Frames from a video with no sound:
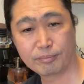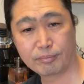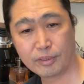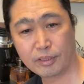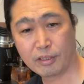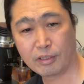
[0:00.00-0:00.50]

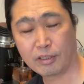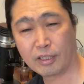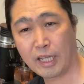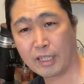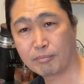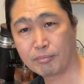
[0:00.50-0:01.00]
you know,
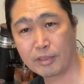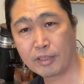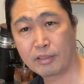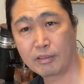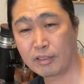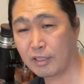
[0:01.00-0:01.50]
like it,
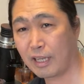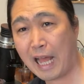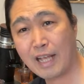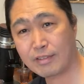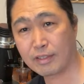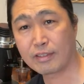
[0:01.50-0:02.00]

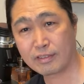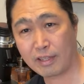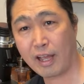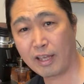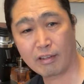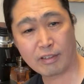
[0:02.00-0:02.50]
classic
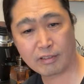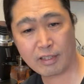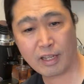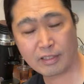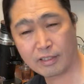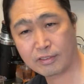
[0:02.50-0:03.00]
style,
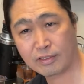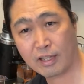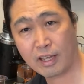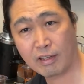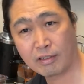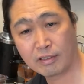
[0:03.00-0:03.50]
Italian
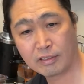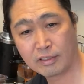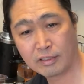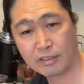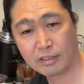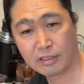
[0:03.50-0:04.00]
style,
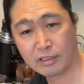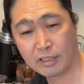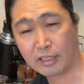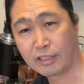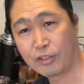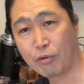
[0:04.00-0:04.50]

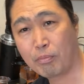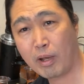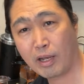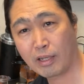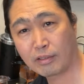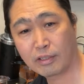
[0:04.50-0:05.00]
like
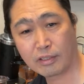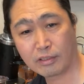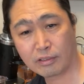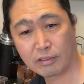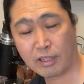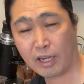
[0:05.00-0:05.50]
Neapolitan,
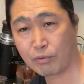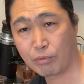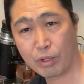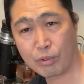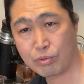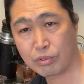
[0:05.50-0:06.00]
duck
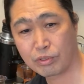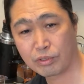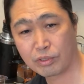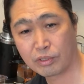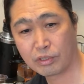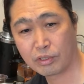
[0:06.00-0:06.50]
roast.
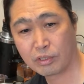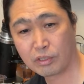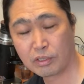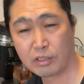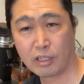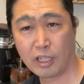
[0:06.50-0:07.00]

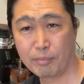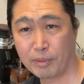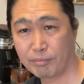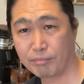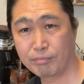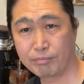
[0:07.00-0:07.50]
I
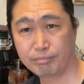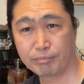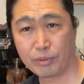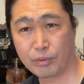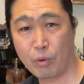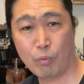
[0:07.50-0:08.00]
mean,
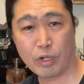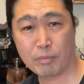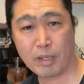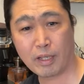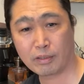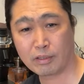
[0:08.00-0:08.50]
don't worry
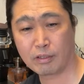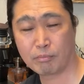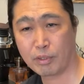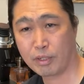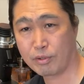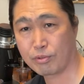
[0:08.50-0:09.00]
about the
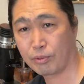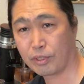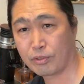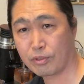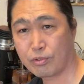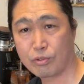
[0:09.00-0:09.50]
burrs, okay?
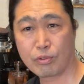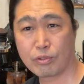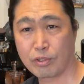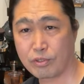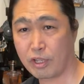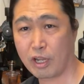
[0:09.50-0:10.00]
Just use the
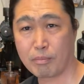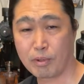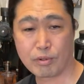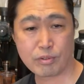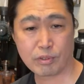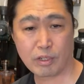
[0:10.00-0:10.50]
stock
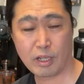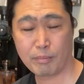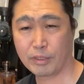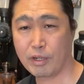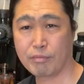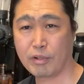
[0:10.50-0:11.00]
burrs. I mean,
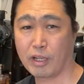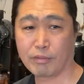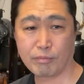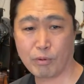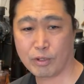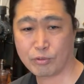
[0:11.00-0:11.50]
they're fine.
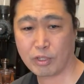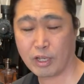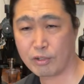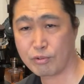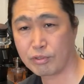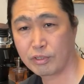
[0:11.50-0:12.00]

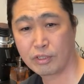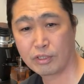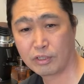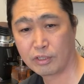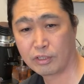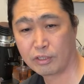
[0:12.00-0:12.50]
$400,
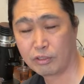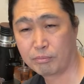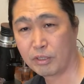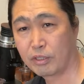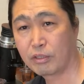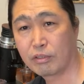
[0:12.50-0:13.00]
you'd
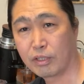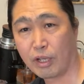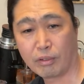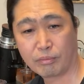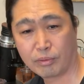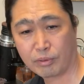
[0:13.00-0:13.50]
be good to
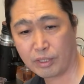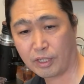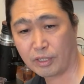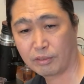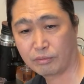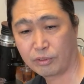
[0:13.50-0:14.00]
go,
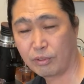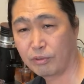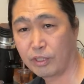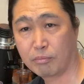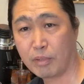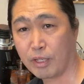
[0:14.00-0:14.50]
okay? You don't
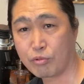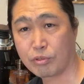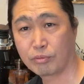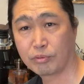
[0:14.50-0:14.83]
need much.